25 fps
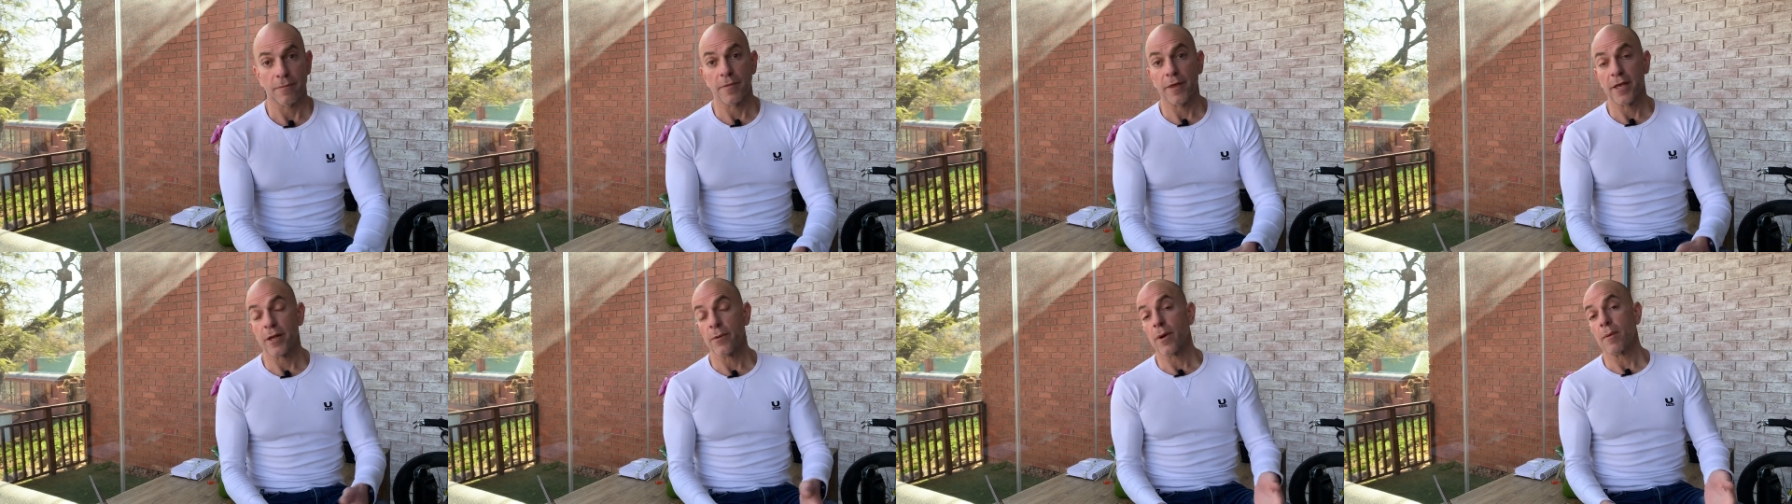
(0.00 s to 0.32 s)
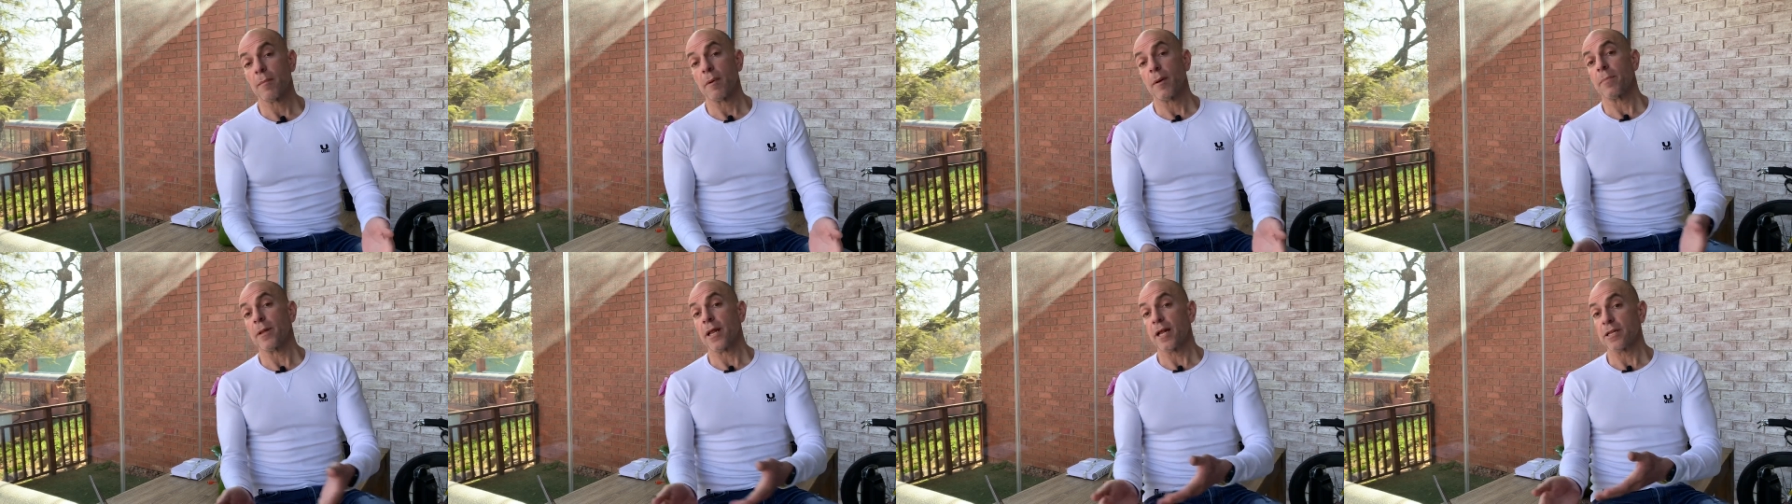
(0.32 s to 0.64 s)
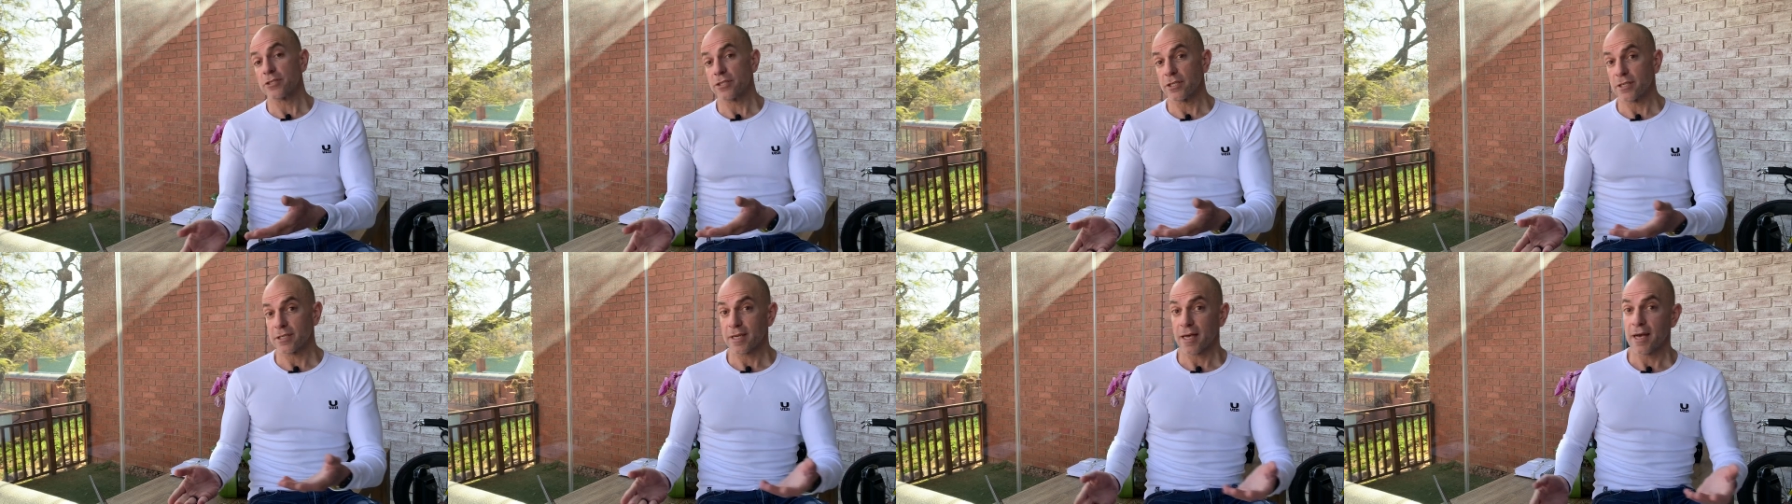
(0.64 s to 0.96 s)
Anyway, my
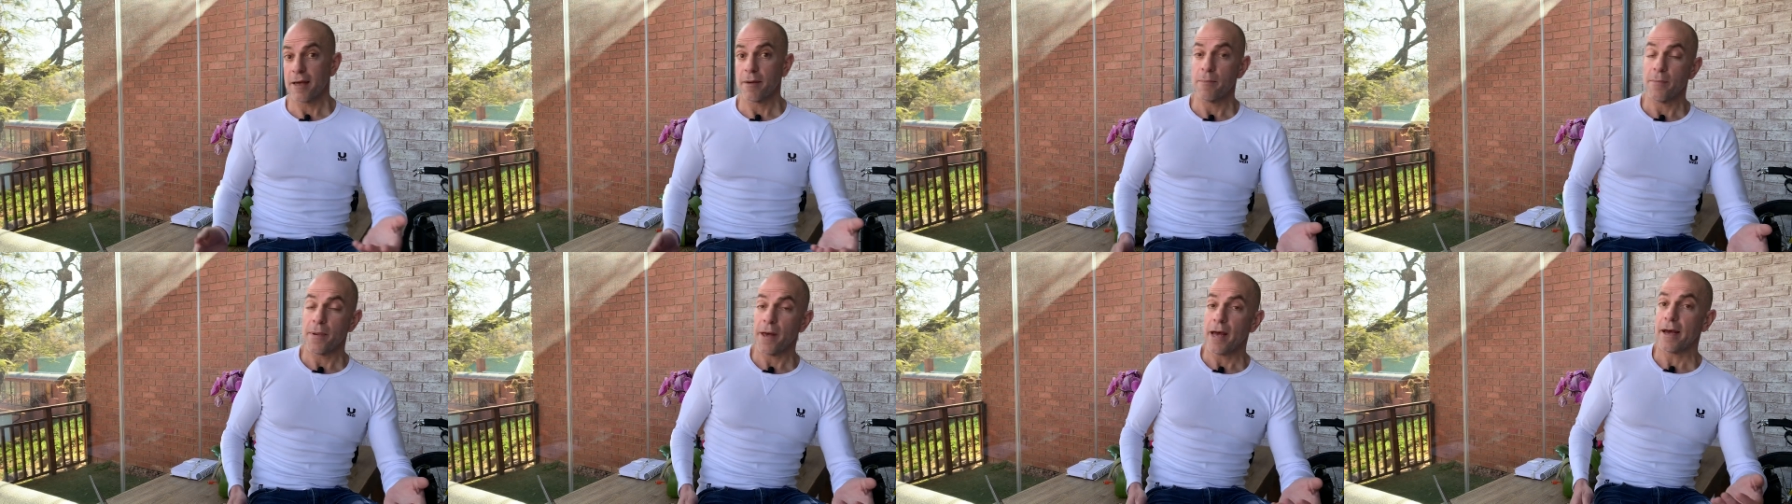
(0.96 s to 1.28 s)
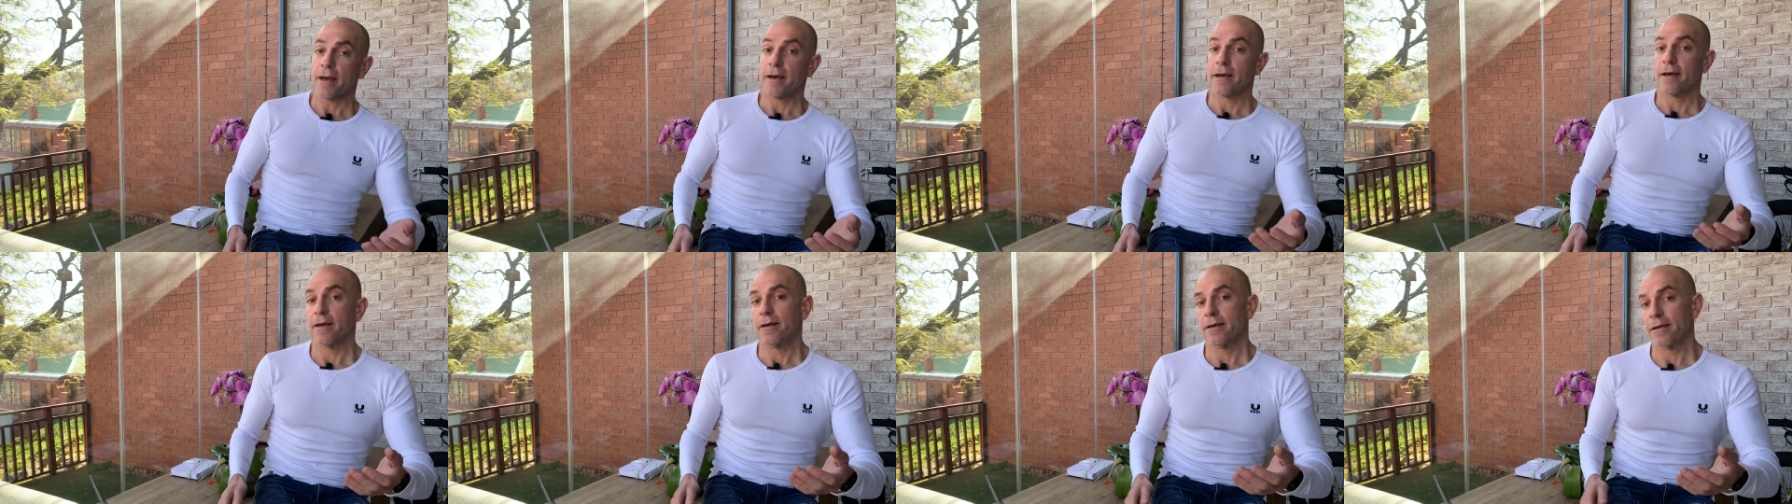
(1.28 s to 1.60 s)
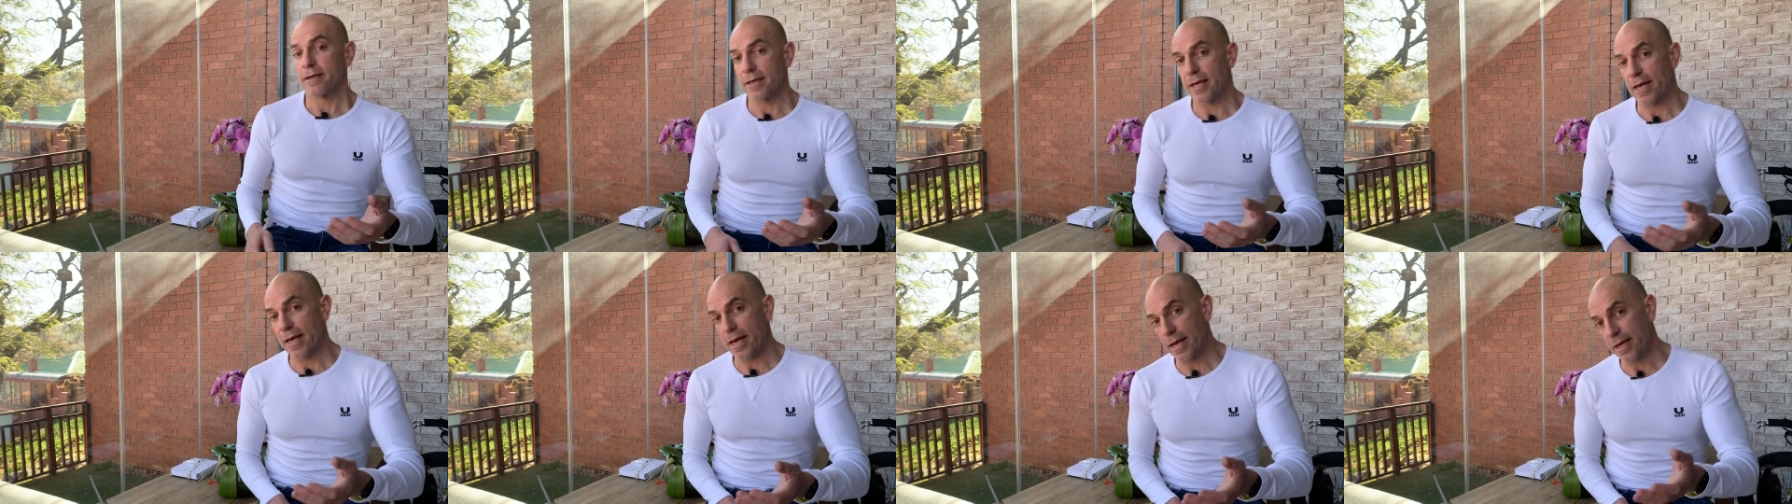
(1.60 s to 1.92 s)
bloods just came back,
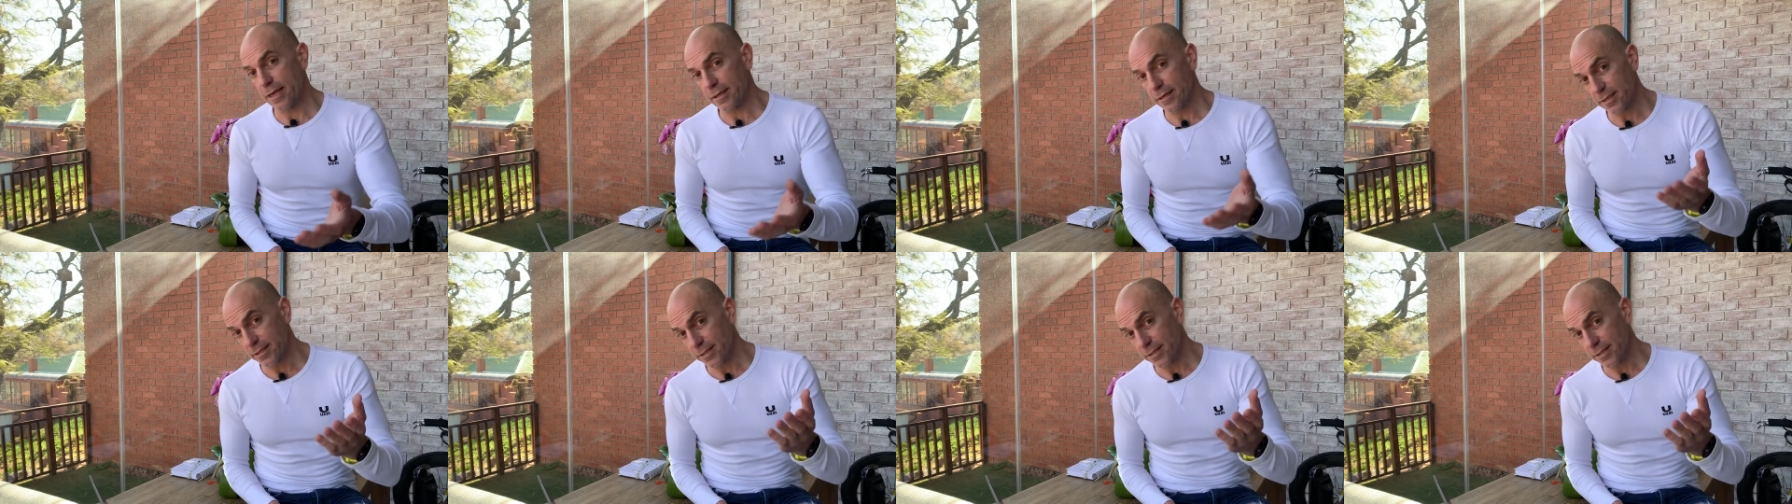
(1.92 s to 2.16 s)
and I